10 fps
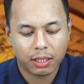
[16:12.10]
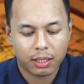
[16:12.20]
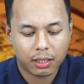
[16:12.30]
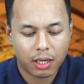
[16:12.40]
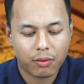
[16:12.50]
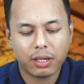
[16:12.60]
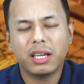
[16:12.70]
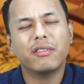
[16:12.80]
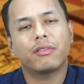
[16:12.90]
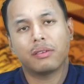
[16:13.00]
Now
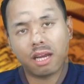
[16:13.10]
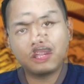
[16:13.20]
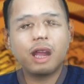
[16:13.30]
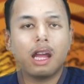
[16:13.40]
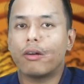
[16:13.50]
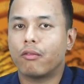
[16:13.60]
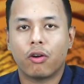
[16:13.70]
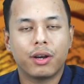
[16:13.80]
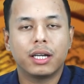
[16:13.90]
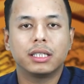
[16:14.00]
relief, as I have
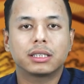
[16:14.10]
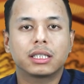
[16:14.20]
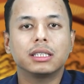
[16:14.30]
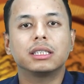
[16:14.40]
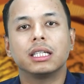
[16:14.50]
already discussed,